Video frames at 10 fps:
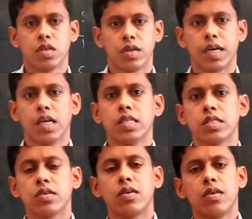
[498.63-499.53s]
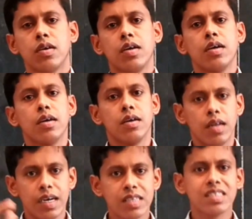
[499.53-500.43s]
Alright. So,
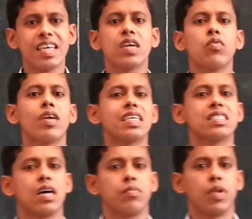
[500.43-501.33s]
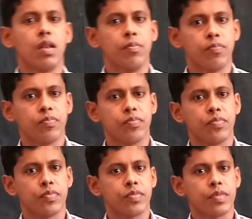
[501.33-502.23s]
let us take one example
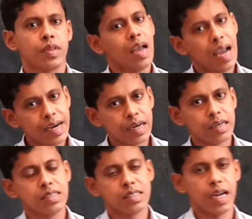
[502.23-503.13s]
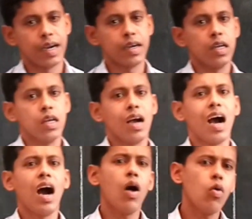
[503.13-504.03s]
and understand
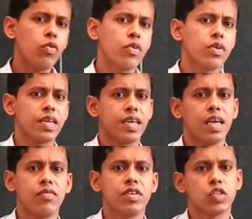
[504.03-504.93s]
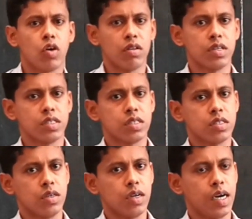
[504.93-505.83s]
how can we solve this.
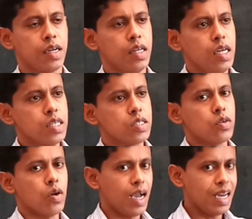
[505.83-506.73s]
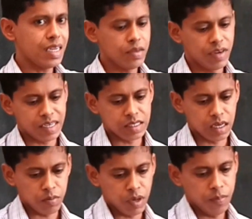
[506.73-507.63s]
Alright. So, I will give an
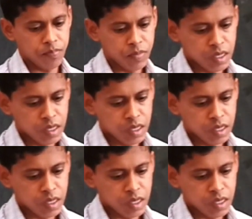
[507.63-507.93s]
example.